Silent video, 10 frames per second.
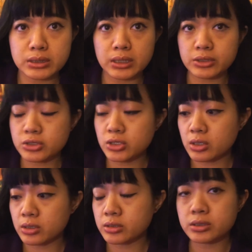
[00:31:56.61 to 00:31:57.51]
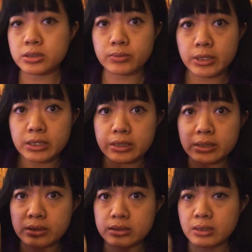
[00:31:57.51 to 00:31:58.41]
to get charged. I made
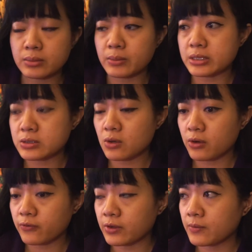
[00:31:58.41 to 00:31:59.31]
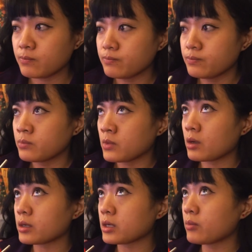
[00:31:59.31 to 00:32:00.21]
some iced coffee.
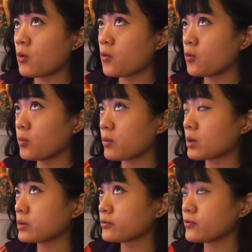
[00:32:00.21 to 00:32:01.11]
I came home around